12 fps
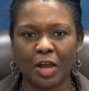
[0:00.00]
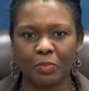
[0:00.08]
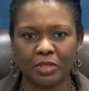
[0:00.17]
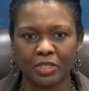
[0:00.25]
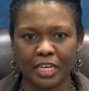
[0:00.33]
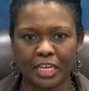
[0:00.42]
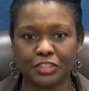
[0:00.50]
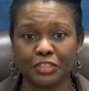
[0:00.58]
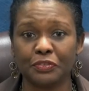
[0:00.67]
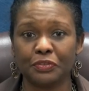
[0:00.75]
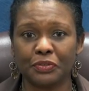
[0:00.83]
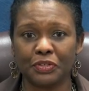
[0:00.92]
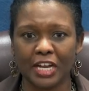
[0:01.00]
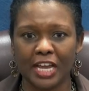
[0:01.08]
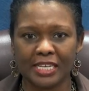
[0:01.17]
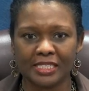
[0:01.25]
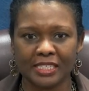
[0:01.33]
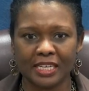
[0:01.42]
application, through their
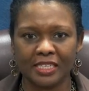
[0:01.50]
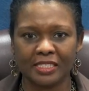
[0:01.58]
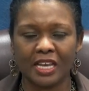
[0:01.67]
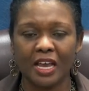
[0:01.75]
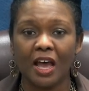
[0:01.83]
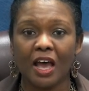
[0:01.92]
essays,